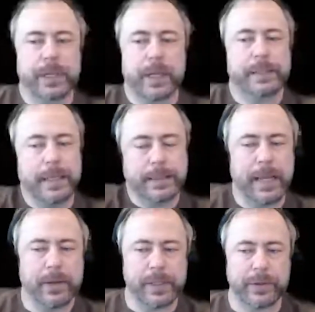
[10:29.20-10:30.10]
to say, it
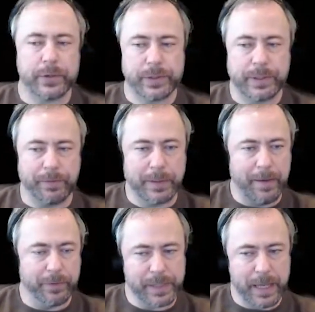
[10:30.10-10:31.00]
sounds like there's different
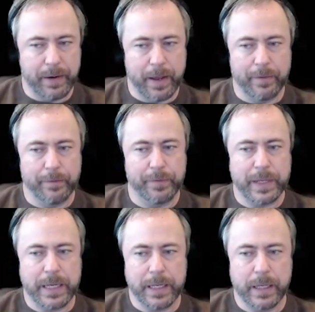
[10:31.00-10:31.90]
levels then of
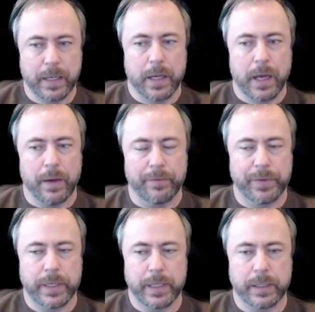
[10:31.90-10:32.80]
the
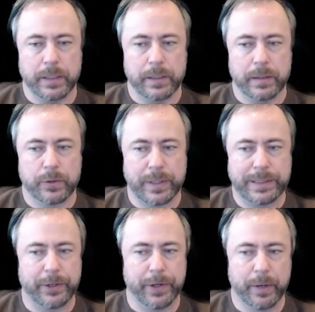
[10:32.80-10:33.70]

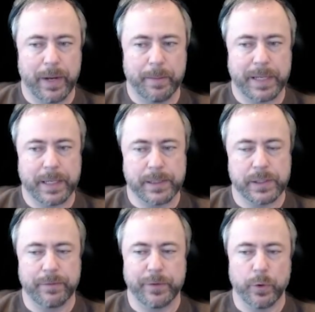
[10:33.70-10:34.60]
criteria, right? Because
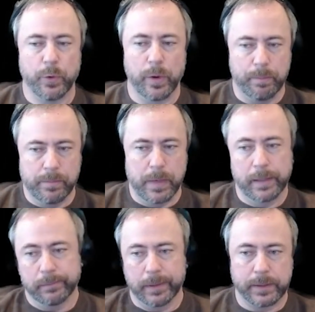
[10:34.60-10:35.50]
if your,
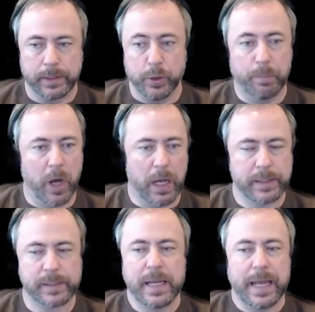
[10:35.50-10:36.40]
let's say your
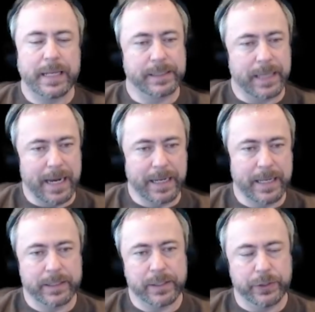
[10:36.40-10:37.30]
boss is getting
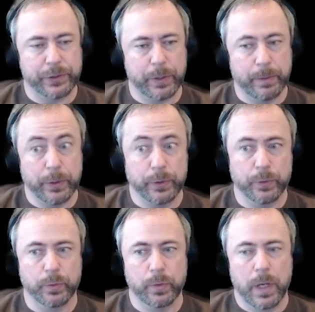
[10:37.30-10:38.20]
it to determine who